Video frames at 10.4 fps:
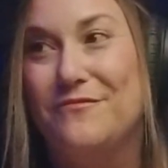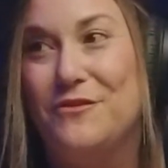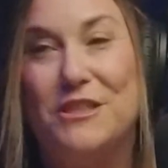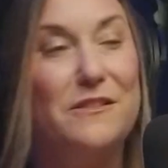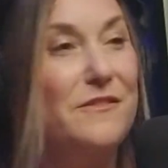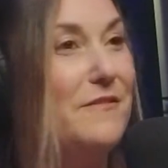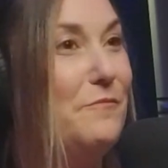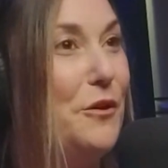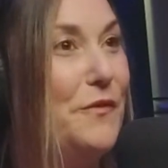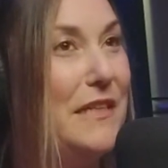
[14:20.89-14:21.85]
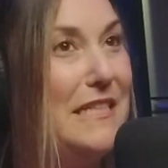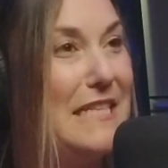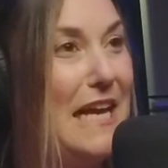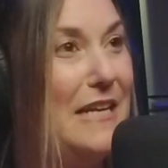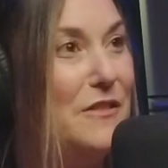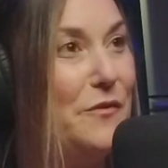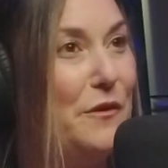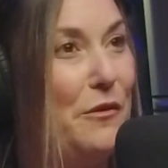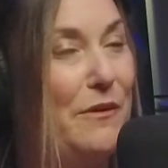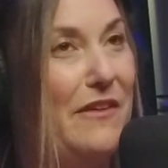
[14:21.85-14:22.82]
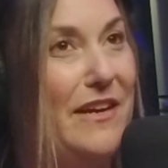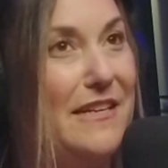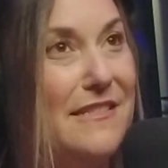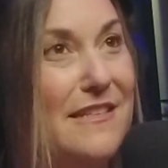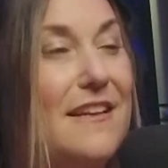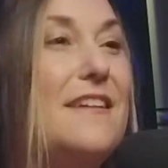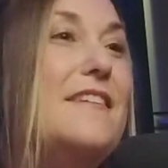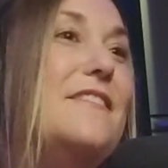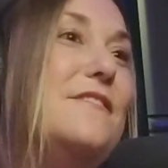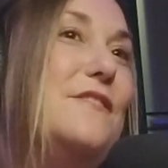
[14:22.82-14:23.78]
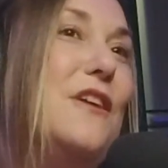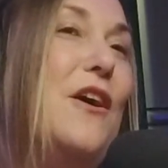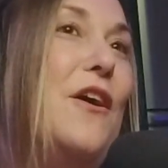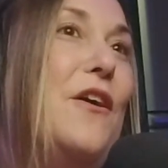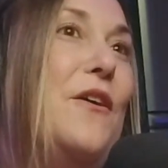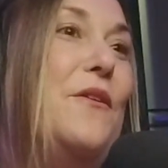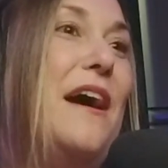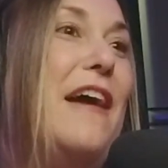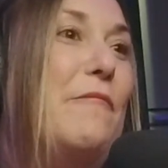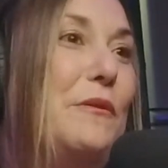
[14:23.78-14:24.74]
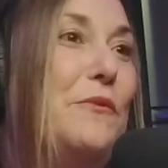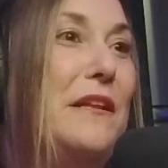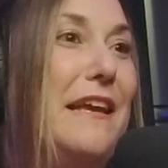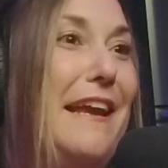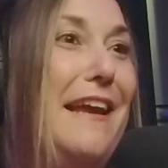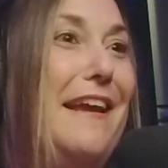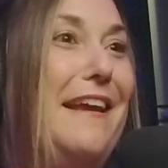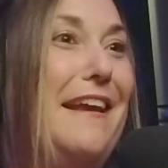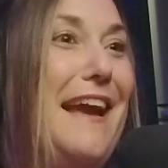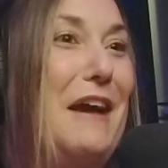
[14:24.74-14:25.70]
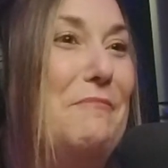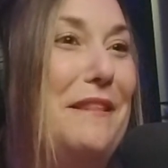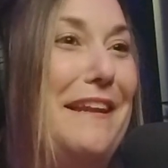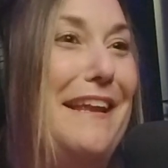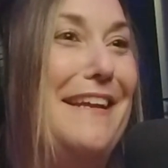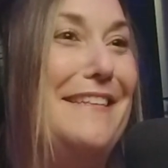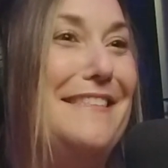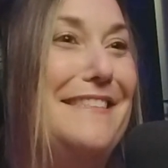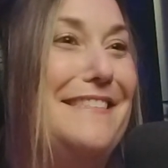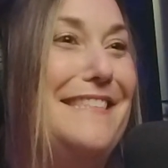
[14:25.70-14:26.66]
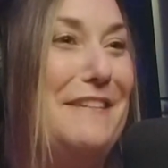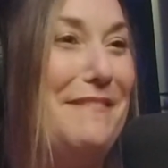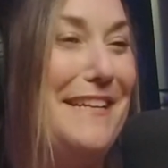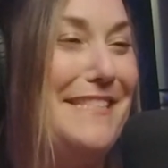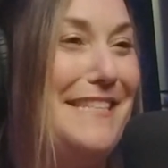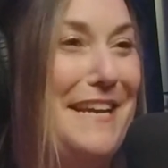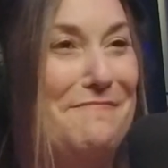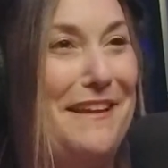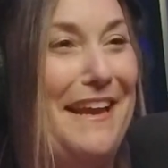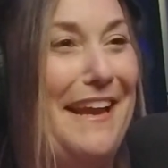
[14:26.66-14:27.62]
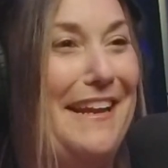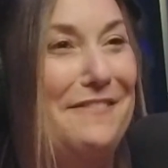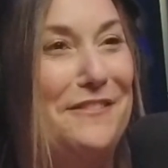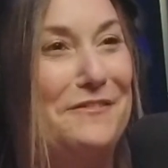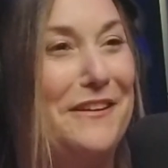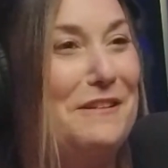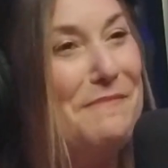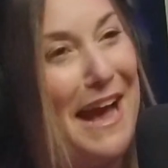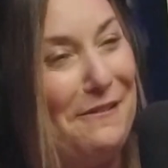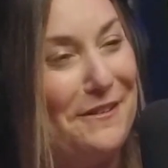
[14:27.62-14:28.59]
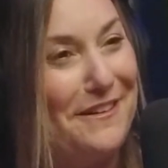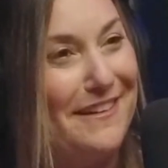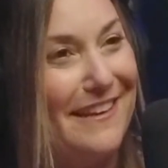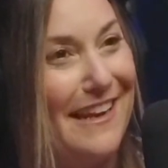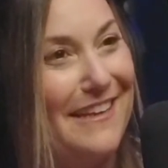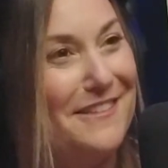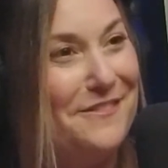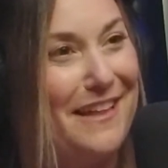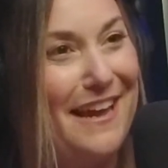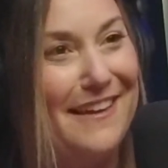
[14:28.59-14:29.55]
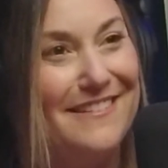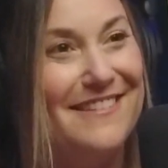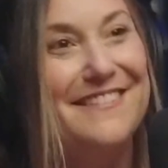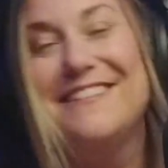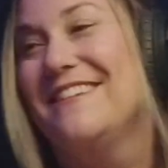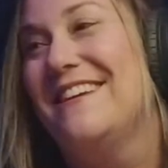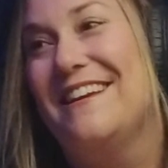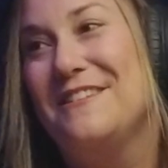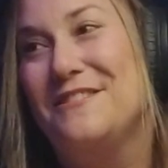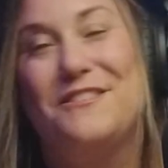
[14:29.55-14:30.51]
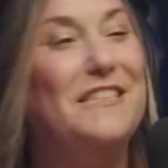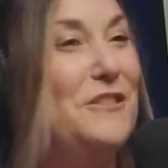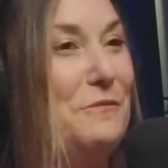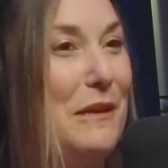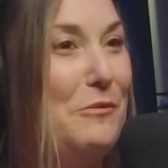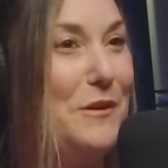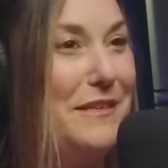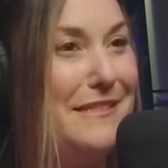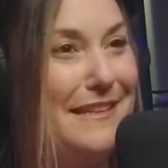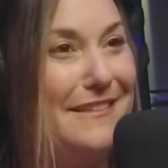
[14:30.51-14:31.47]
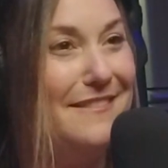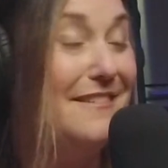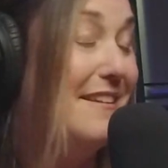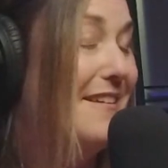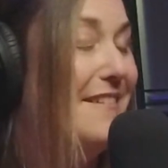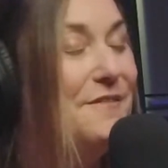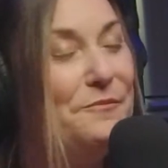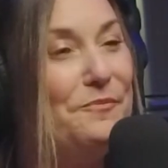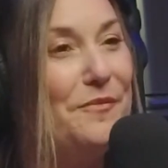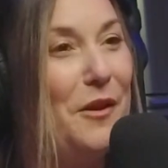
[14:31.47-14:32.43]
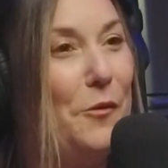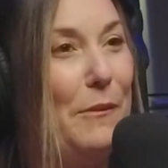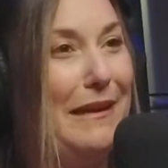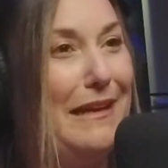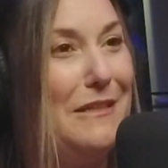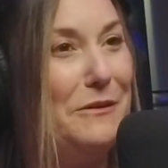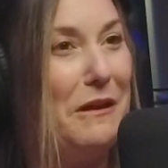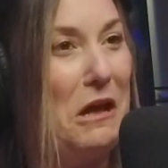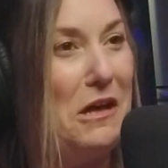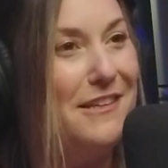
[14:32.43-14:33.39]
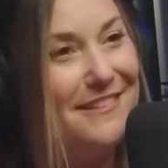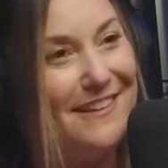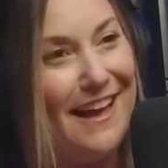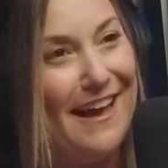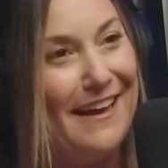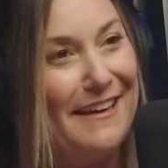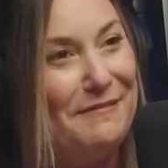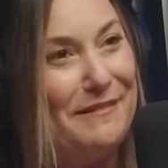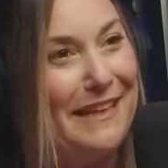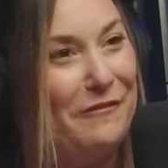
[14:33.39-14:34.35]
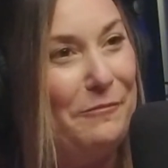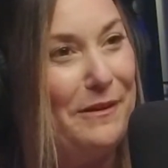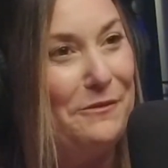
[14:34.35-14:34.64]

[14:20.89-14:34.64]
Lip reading: just perfectly sized for the three of us. So I've been really happy that I get to take my kids camping, and I feel very empowered that I can do that, teaching my boys that women can do it all. And they've been